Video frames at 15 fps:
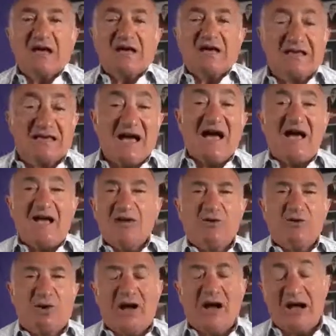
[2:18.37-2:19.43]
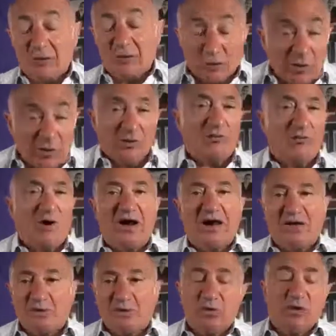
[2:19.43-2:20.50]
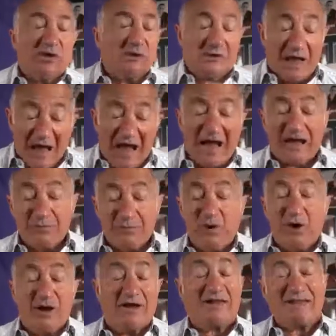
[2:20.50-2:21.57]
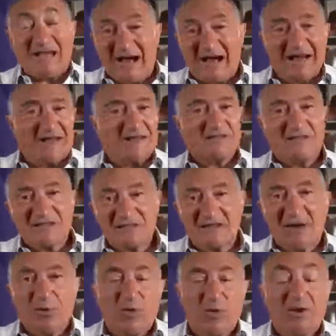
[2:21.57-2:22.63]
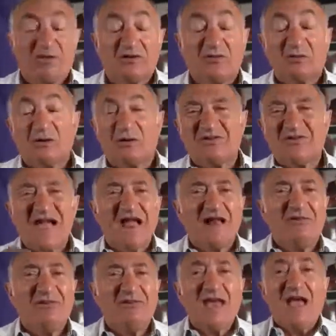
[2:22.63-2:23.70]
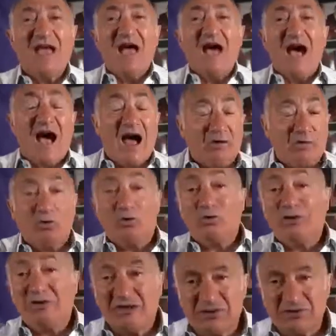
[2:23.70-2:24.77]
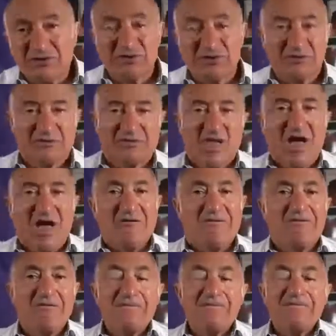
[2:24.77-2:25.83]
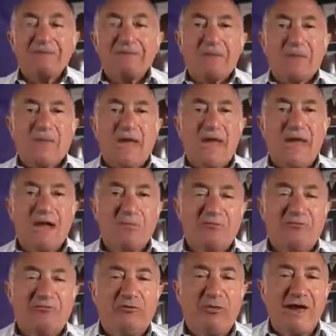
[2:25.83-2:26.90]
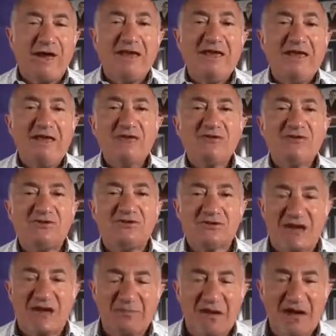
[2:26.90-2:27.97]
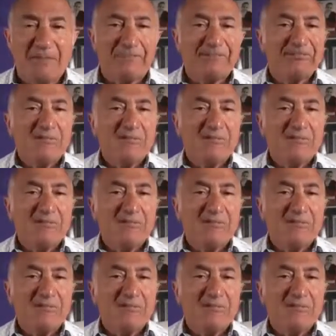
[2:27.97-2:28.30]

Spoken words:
guard your heart or your mind. The word heart, mind, cardi is the same words, because out of it are all the issues of life. And before any issues come up,